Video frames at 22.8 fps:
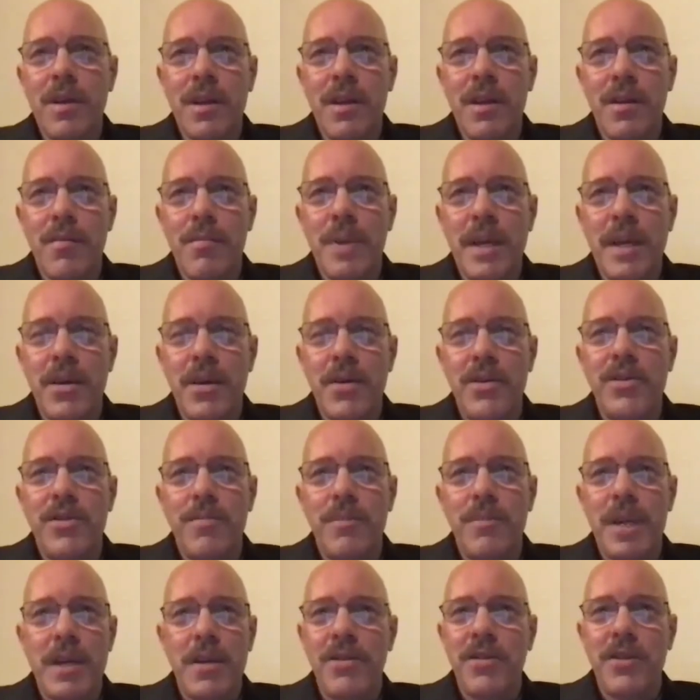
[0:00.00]

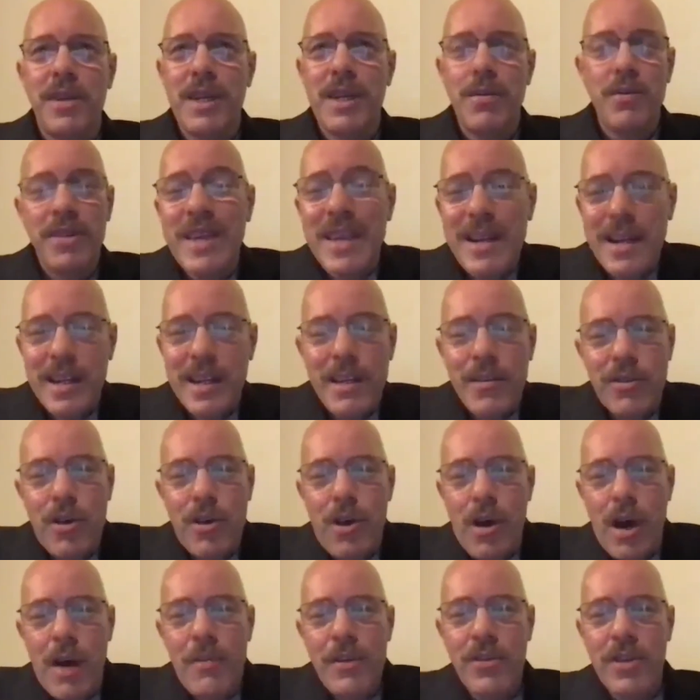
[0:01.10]
because he was in it. He was
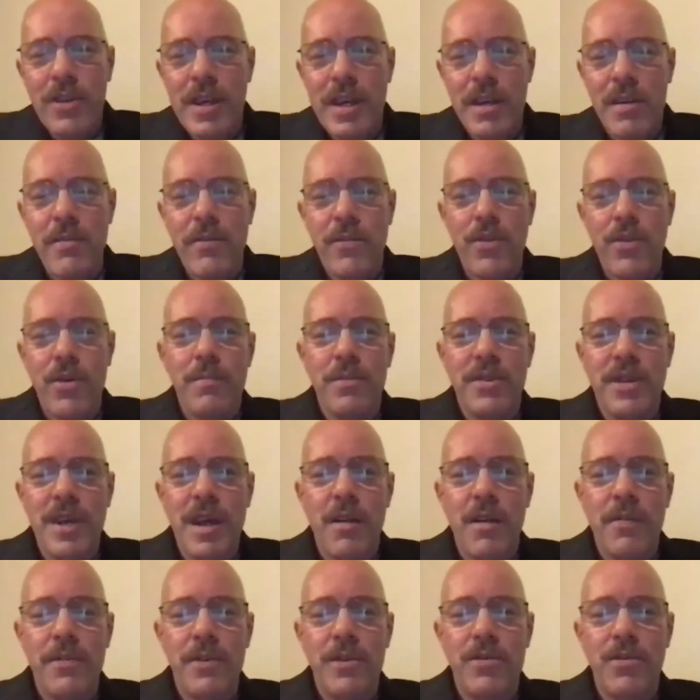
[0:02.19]
so obviously in it for
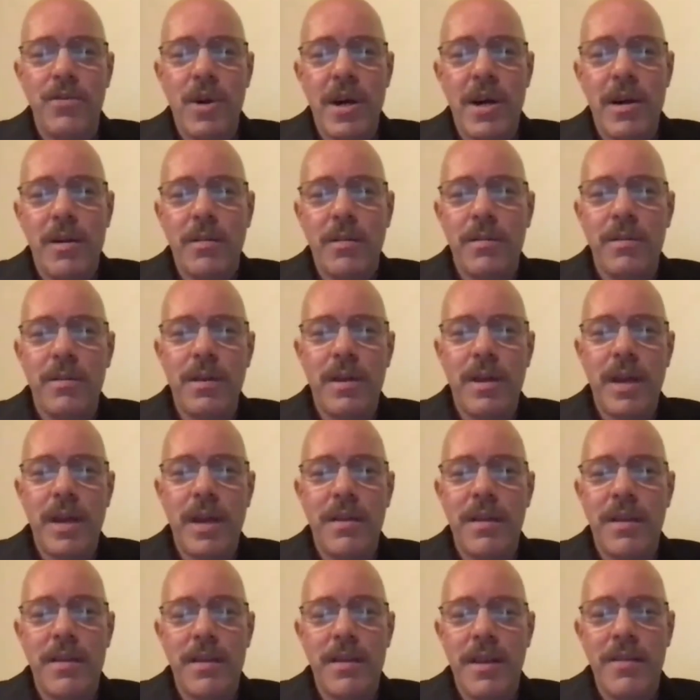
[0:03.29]
himself as well.
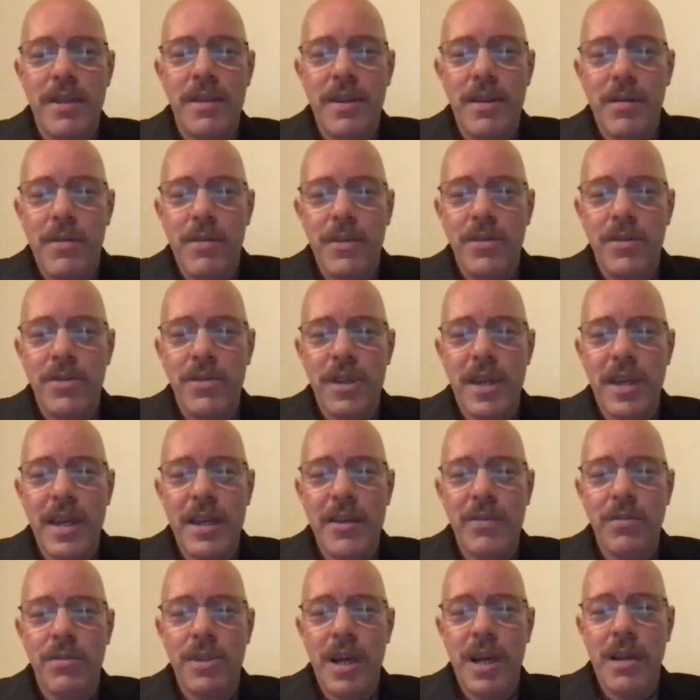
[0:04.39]
And this is the
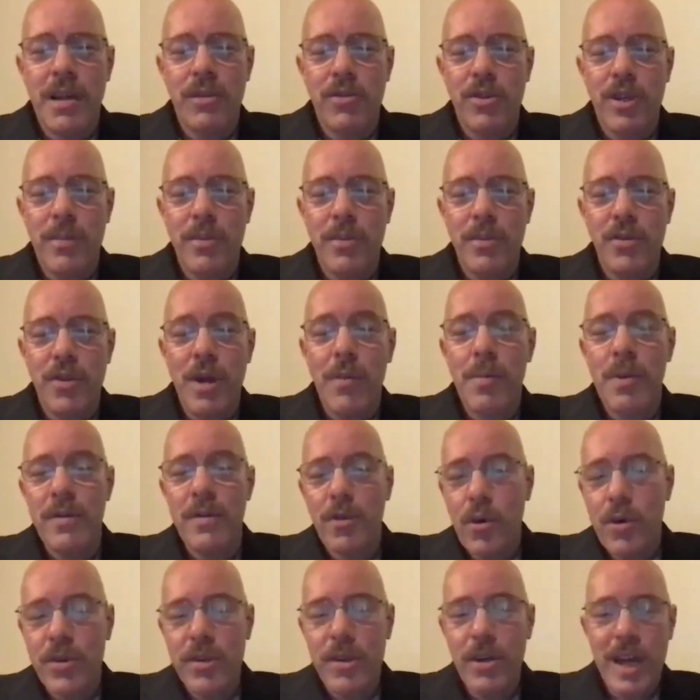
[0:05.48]
case with Donald Trump as well. But of
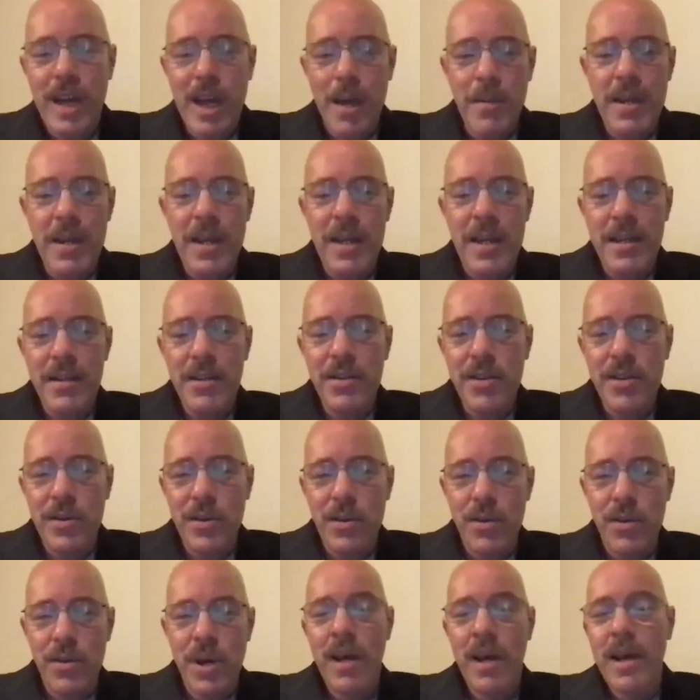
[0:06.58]
course, they're coming
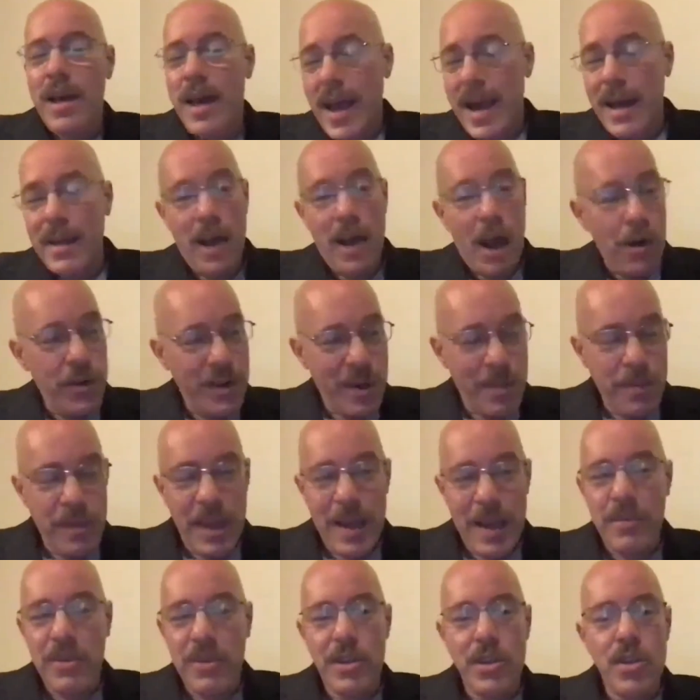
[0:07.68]
into and are
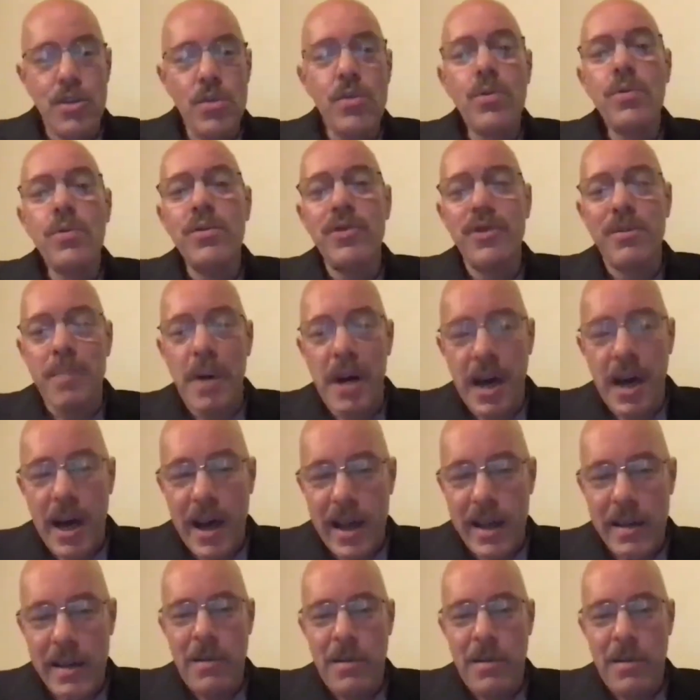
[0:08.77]
sometimes used by